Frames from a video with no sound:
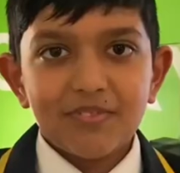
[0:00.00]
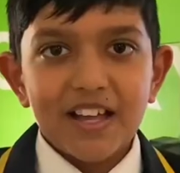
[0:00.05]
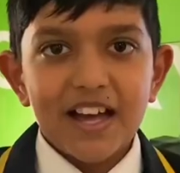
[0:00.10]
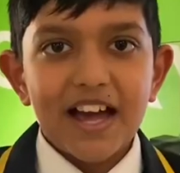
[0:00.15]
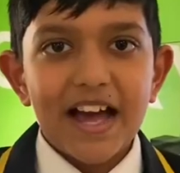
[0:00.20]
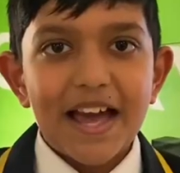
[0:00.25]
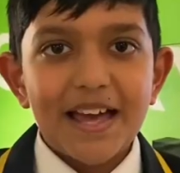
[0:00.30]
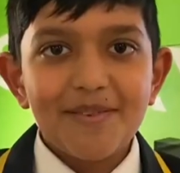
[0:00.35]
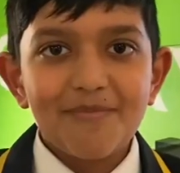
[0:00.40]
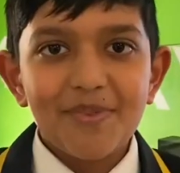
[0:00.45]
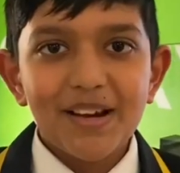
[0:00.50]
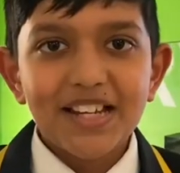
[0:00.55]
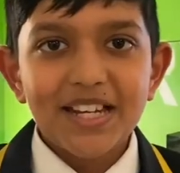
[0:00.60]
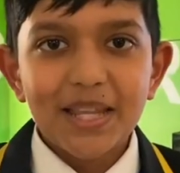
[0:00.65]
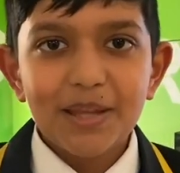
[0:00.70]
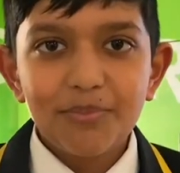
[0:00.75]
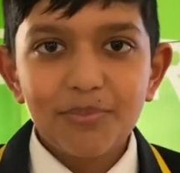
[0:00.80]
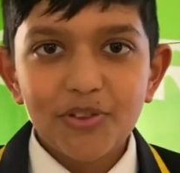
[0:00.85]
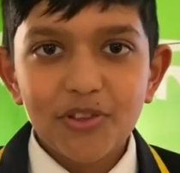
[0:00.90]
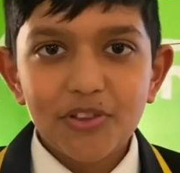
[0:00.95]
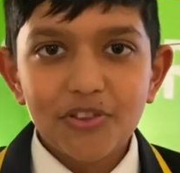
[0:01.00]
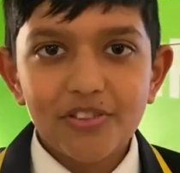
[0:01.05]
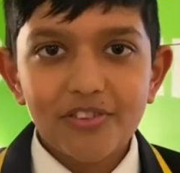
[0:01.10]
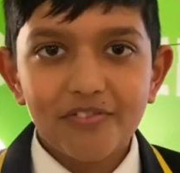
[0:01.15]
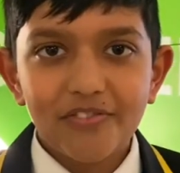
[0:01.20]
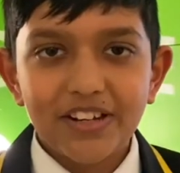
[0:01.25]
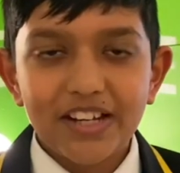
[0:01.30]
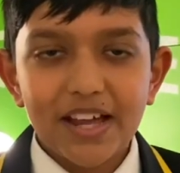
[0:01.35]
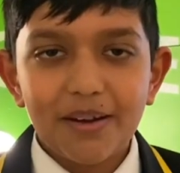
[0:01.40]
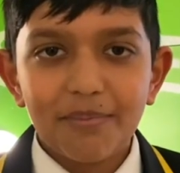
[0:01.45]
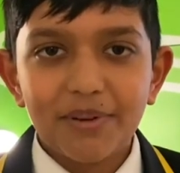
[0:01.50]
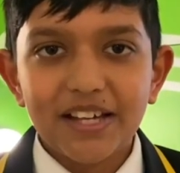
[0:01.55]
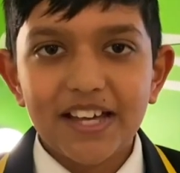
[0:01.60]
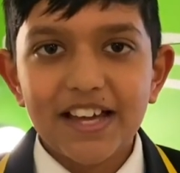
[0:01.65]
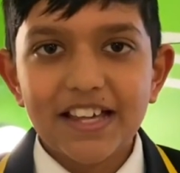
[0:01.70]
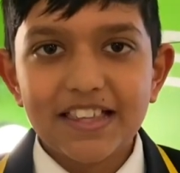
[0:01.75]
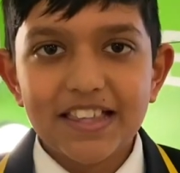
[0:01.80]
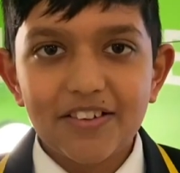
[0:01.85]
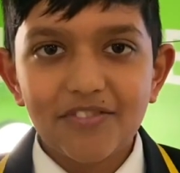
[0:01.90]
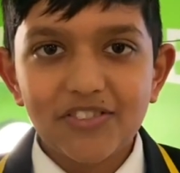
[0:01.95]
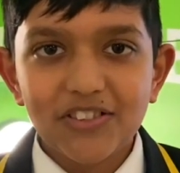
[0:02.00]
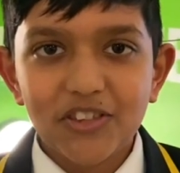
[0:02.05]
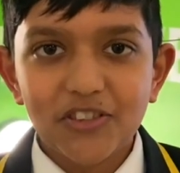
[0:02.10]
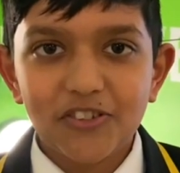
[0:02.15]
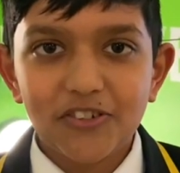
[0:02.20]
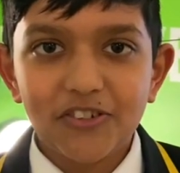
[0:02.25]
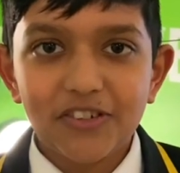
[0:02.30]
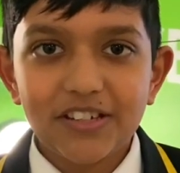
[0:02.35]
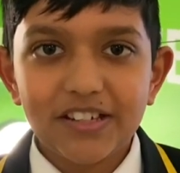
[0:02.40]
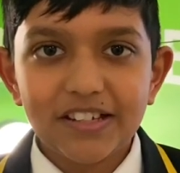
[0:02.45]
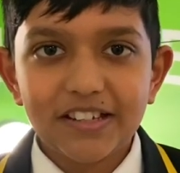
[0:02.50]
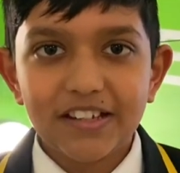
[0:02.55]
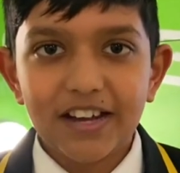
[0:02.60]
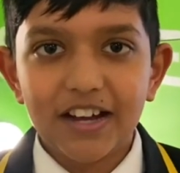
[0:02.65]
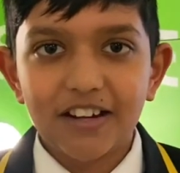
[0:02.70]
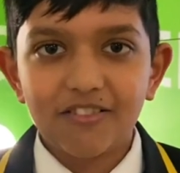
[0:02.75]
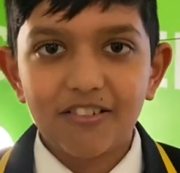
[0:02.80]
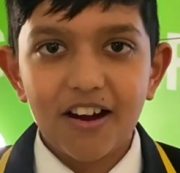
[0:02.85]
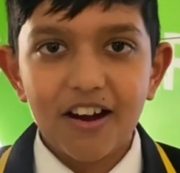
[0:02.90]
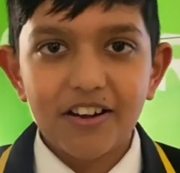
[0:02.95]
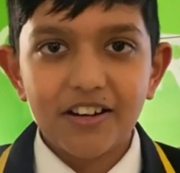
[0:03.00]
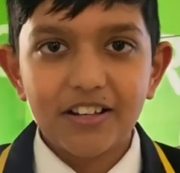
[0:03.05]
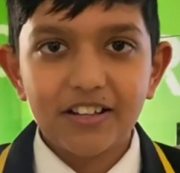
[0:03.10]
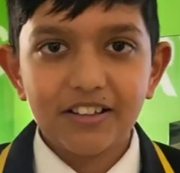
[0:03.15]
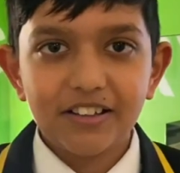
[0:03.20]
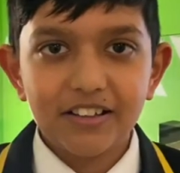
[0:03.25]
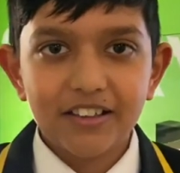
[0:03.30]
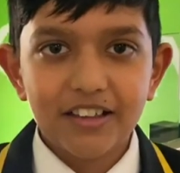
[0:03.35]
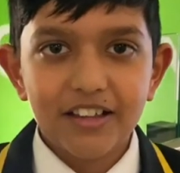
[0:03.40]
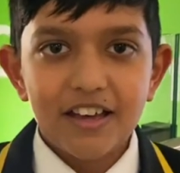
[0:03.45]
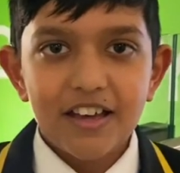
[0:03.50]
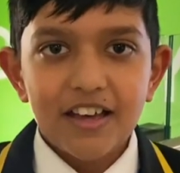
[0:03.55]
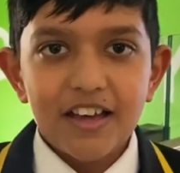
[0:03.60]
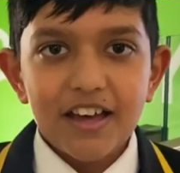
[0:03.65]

Hi, my name is Yusufan, I'm a Year 7 student at Crown Hills.